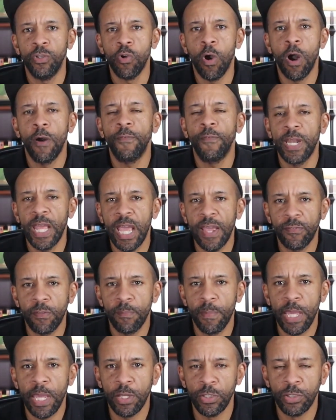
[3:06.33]
you often have to
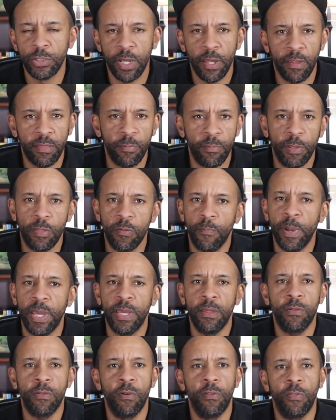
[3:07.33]
make adjustments
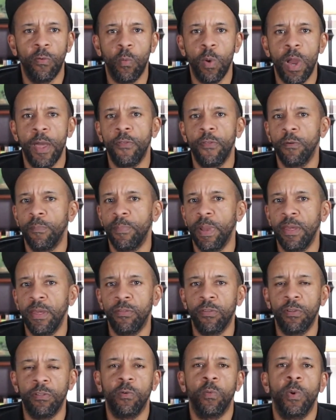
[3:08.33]
based on the weather,
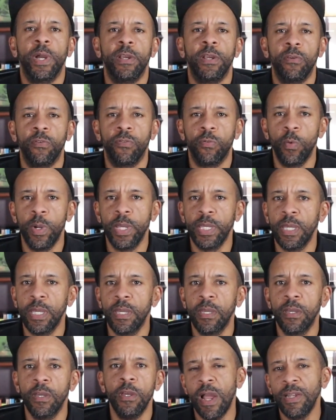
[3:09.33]
based on the way you're
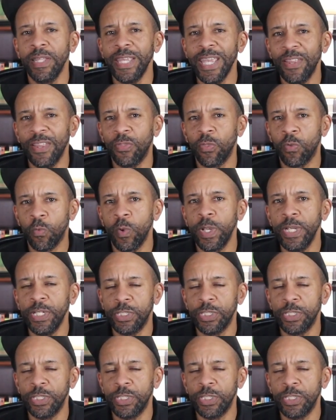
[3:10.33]
swinging. I only hit 3